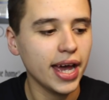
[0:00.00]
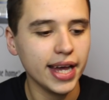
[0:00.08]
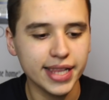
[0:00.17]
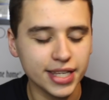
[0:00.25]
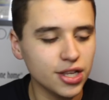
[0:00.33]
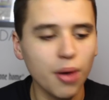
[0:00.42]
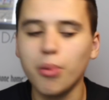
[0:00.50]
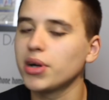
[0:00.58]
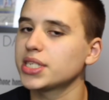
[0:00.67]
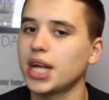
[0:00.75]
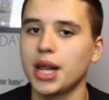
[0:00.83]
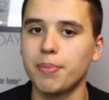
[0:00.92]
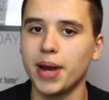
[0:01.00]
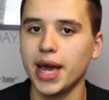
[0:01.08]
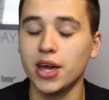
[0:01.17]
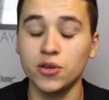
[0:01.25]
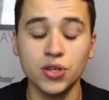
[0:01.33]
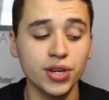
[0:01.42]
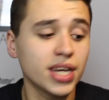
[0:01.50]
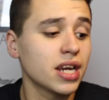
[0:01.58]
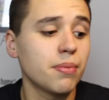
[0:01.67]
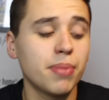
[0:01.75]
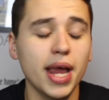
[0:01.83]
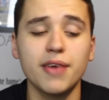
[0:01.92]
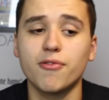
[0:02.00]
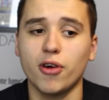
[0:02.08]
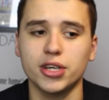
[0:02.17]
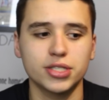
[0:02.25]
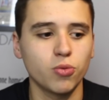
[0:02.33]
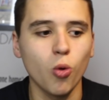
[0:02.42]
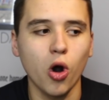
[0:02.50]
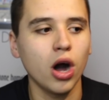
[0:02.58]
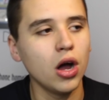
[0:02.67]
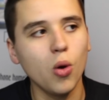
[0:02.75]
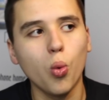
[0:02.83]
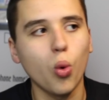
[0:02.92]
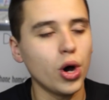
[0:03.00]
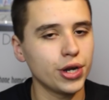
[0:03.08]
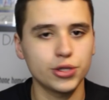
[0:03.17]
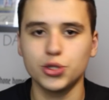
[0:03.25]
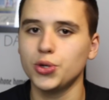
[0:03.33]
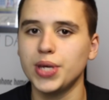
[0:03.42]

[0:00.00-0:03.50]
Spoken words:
There's no point signing a player who's only going to play for us, 1 or 2